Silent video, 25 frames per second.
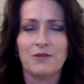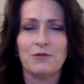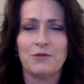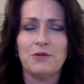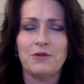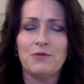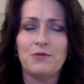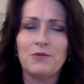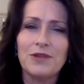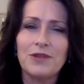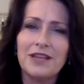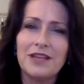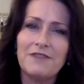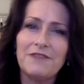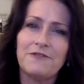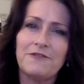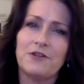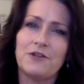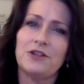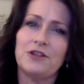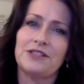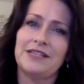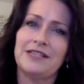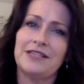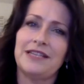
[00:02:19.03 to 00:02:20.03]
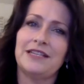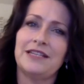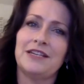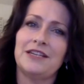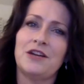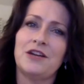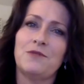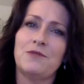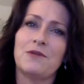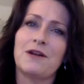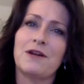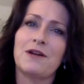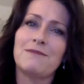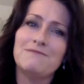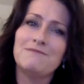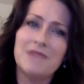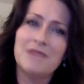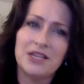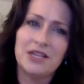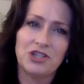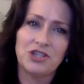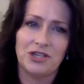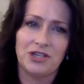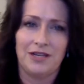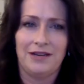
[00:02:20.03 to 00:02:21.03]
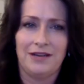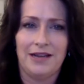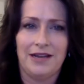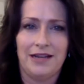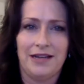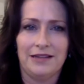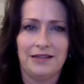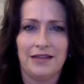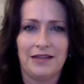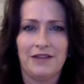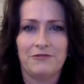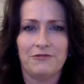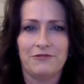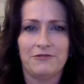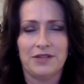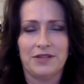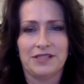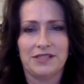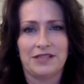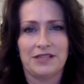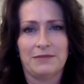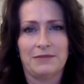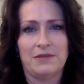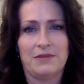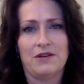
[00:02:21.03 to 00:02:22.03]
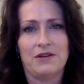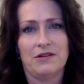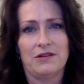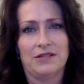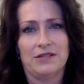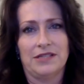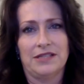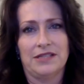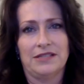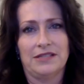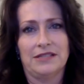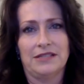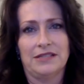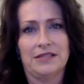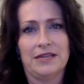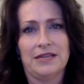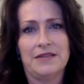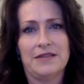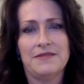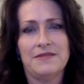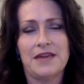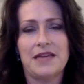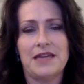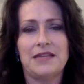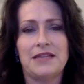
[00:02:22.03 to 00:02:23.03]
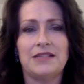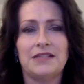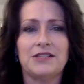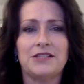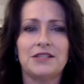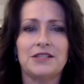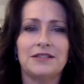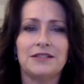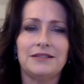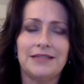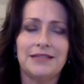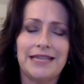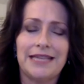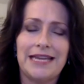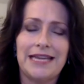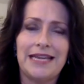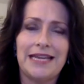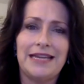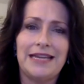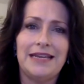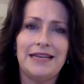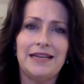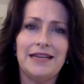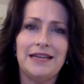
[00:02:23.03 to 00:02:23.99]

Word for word: you really first need to know what our mission at LifeQuest Seminars is, and that is to lead,